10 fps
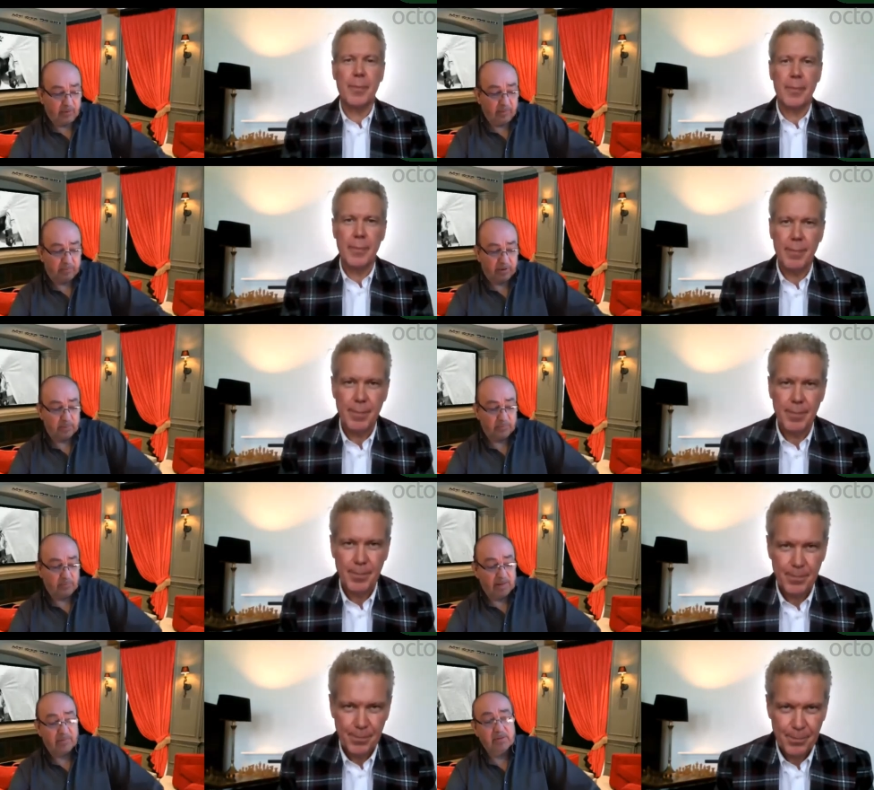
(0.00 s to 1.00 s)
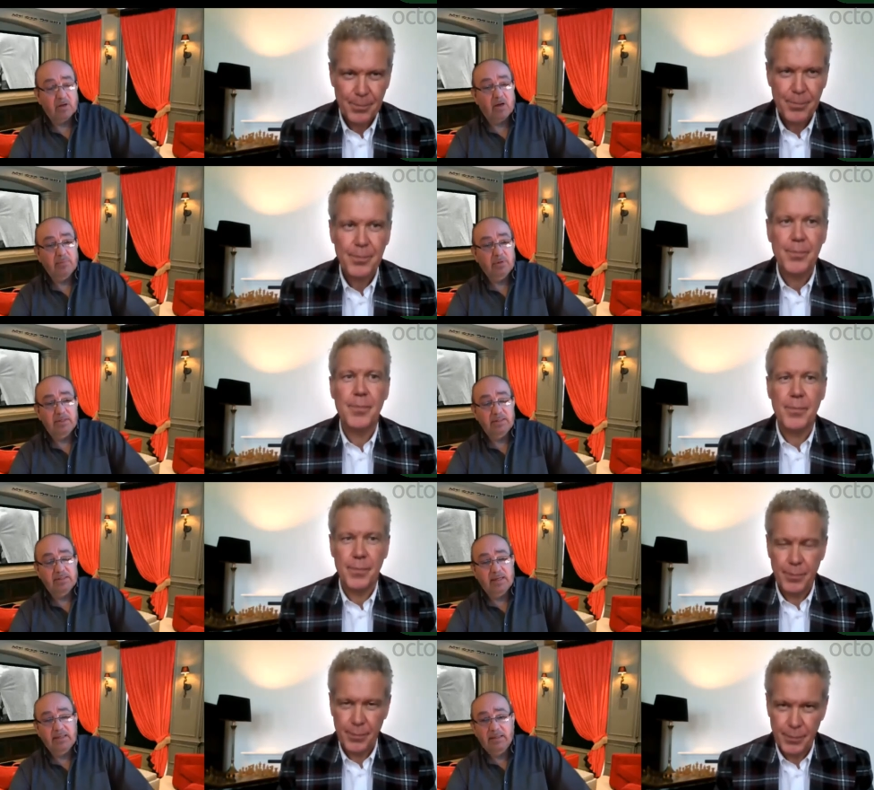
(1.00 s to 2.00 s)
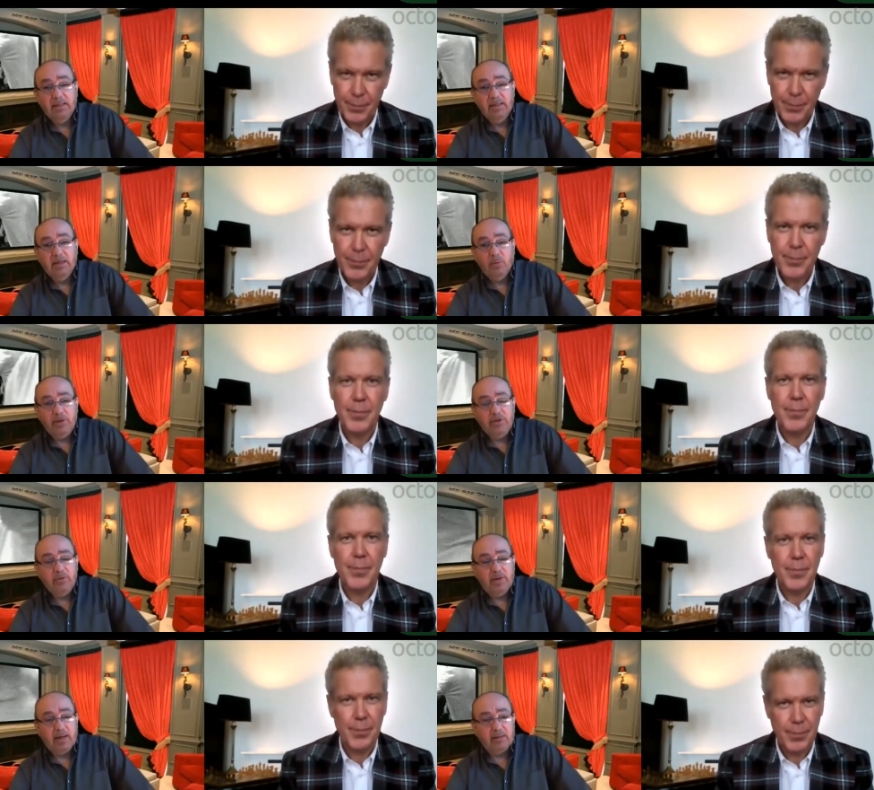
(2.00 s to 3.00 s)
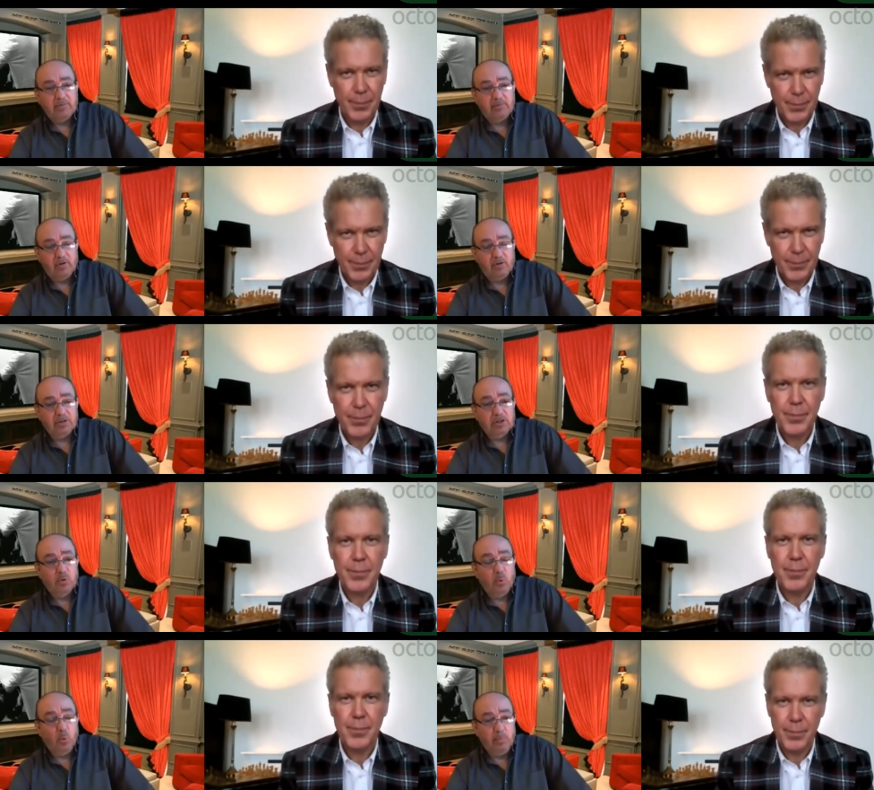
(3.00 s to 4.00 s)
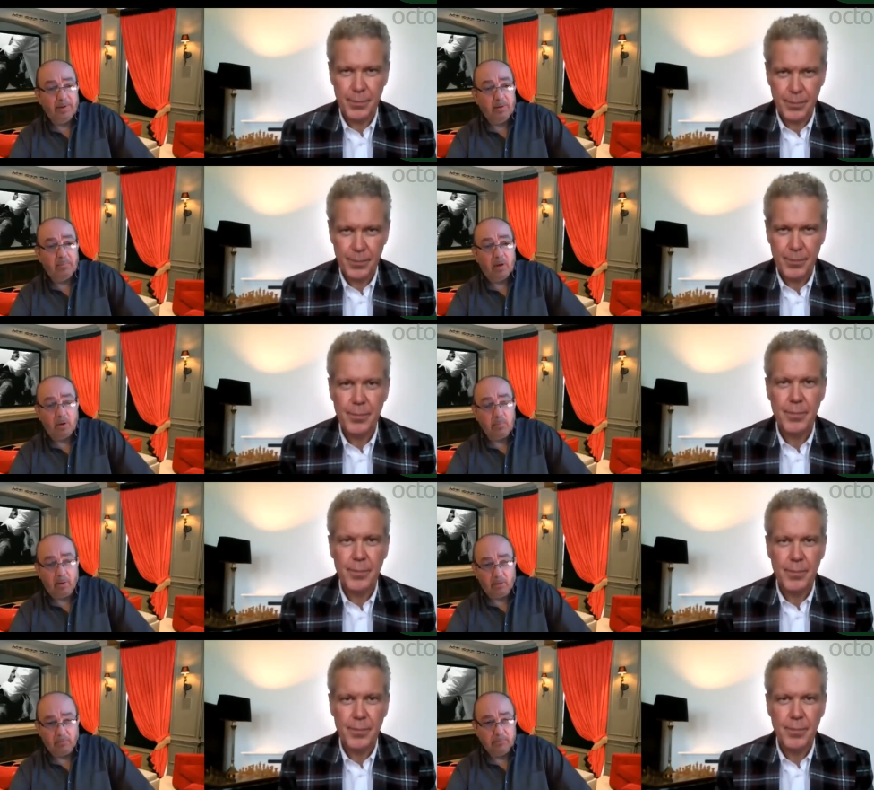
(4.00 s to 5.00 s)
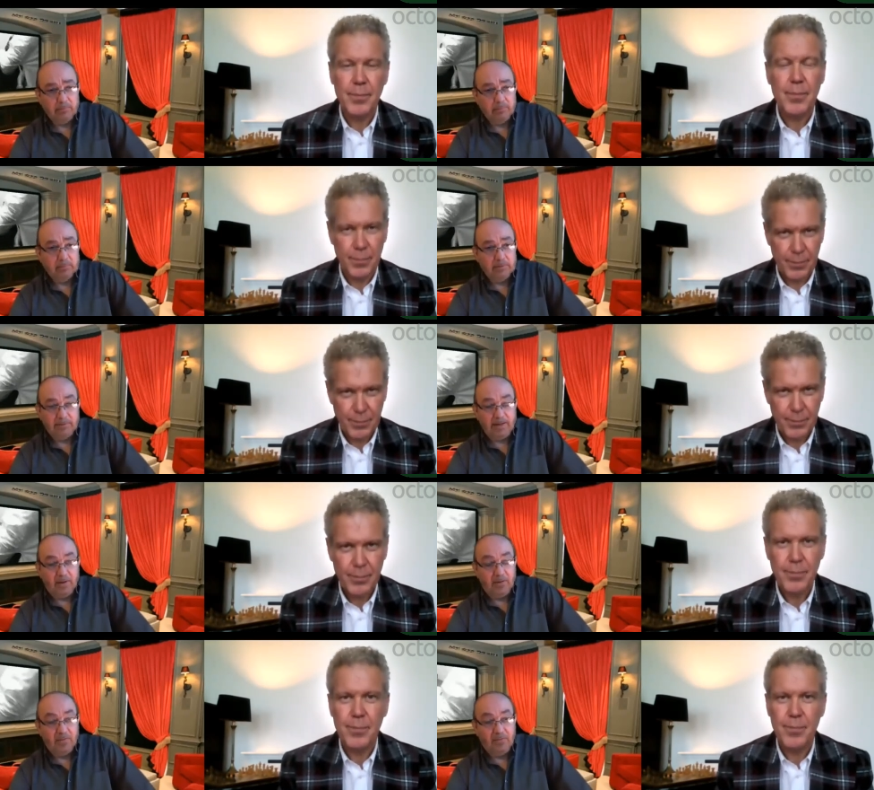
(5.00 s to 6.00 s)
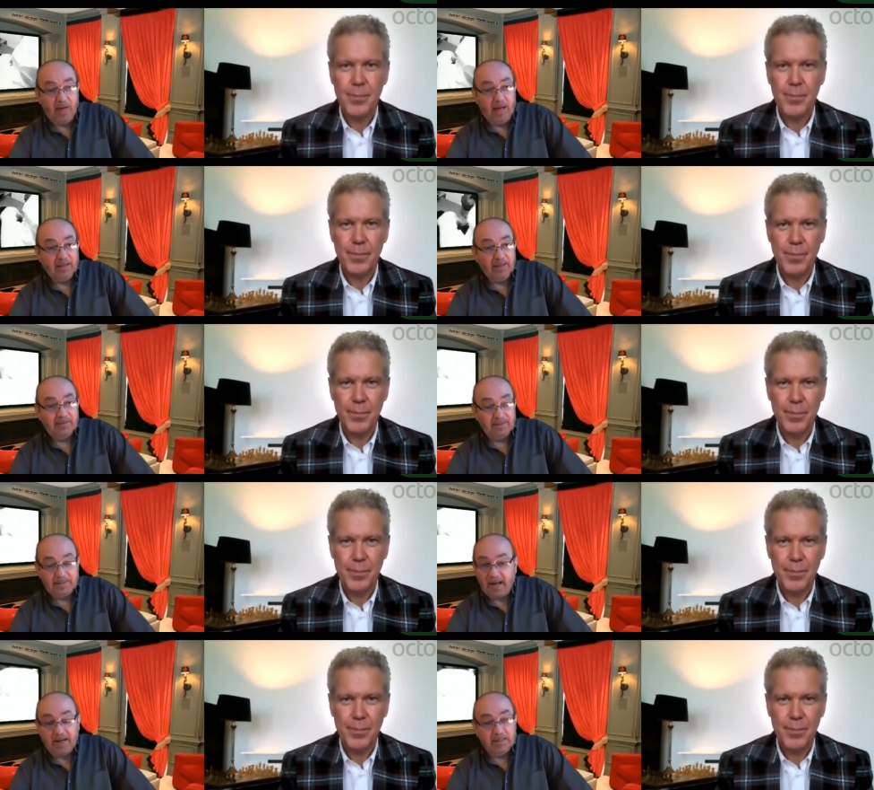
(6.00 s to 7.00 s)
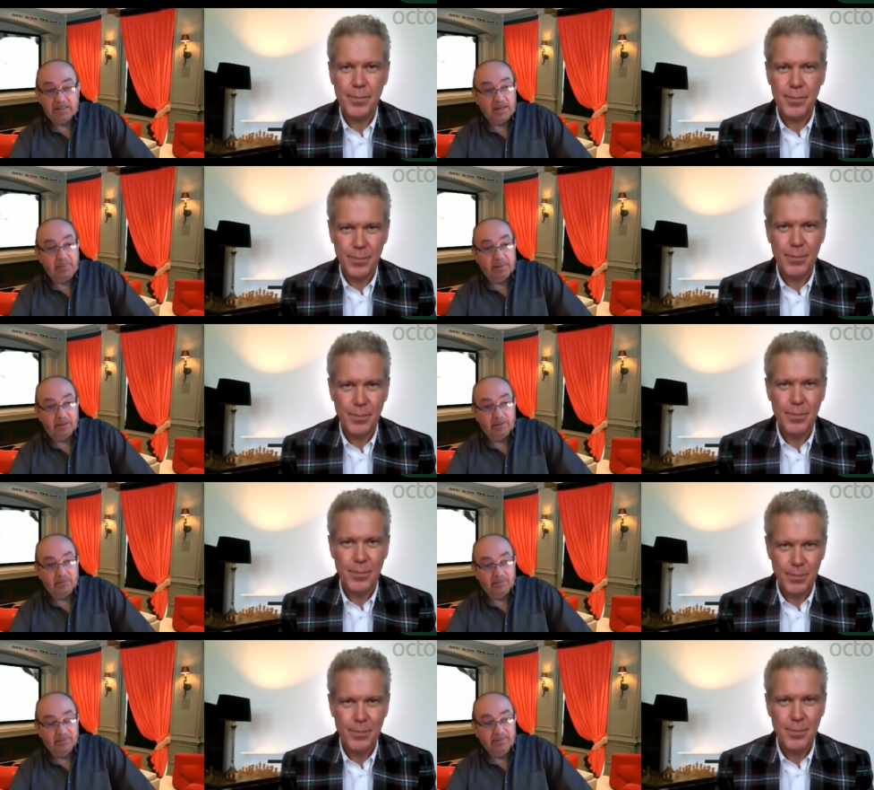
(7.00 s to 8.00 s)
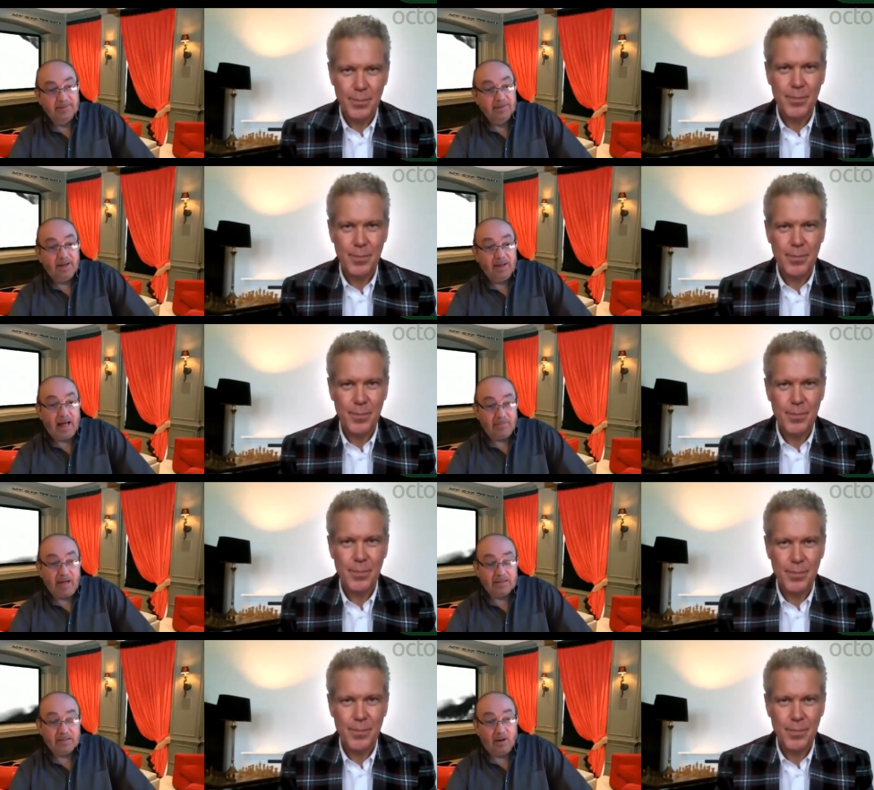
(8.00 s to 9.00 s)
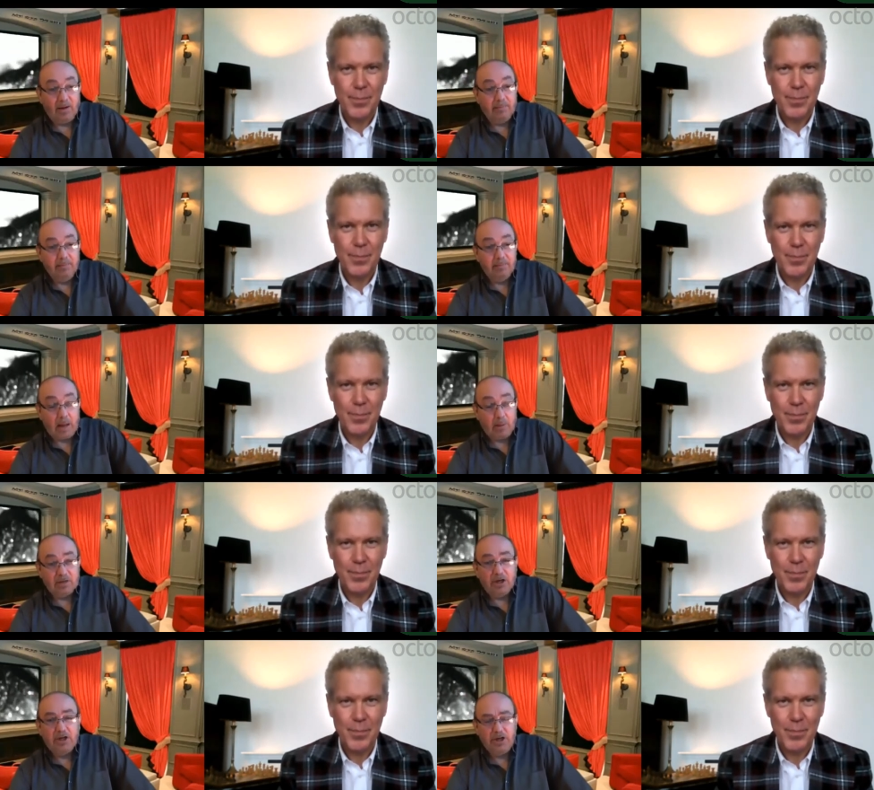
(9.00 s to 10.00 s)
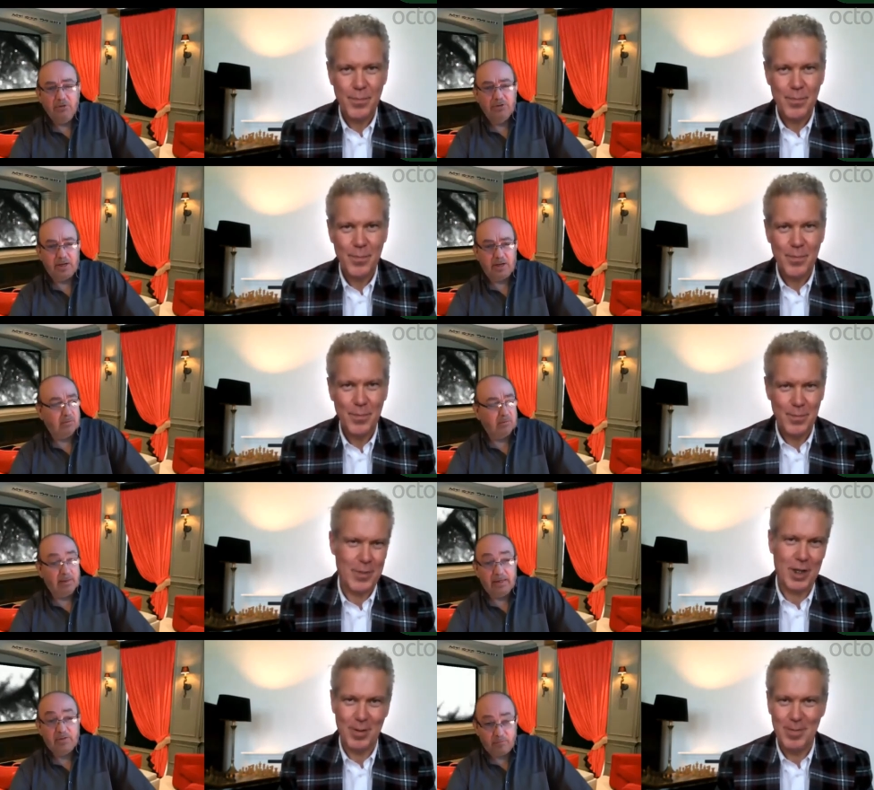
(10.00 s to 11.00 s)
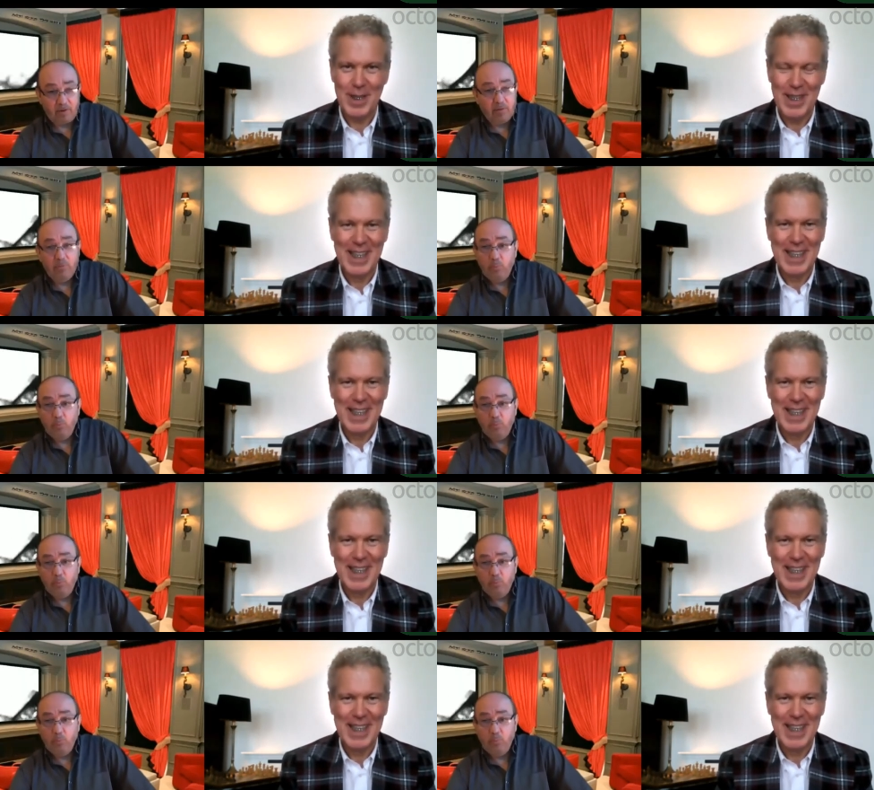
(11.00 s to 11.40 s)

Speaker 1: impressed with Ray at the time because he said, "When you get to France, call me on my mobile." Now that today isn't a big deal. At that time, that was a huge deal. His phone